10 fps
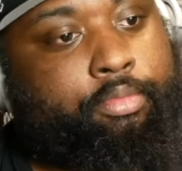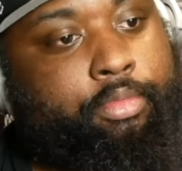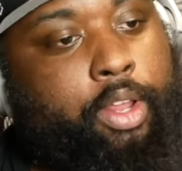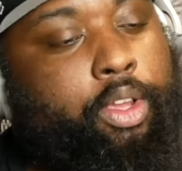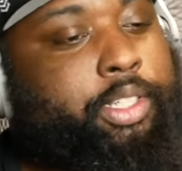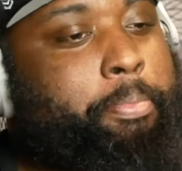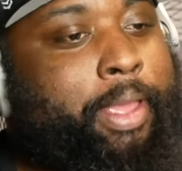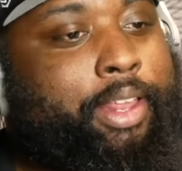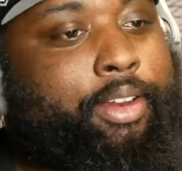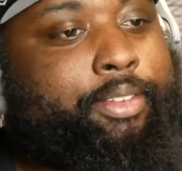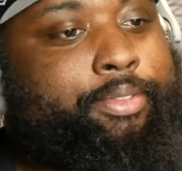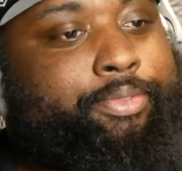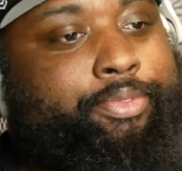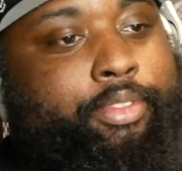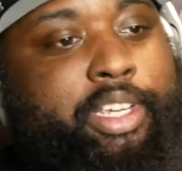How long has it been?
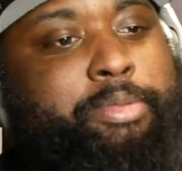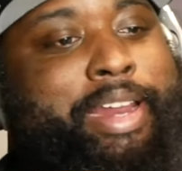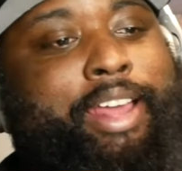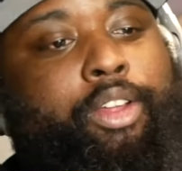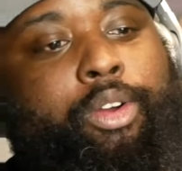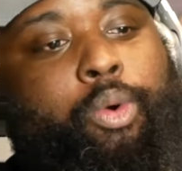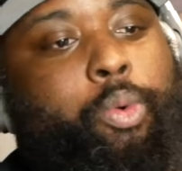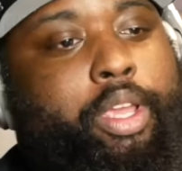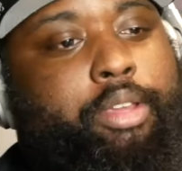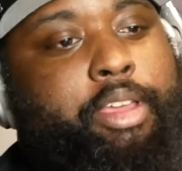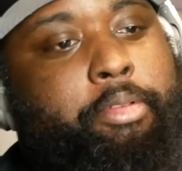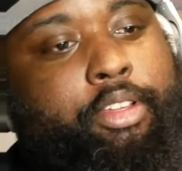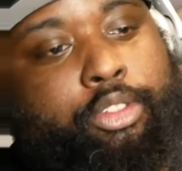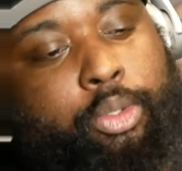Hasn't been that long. A week, maybe? 2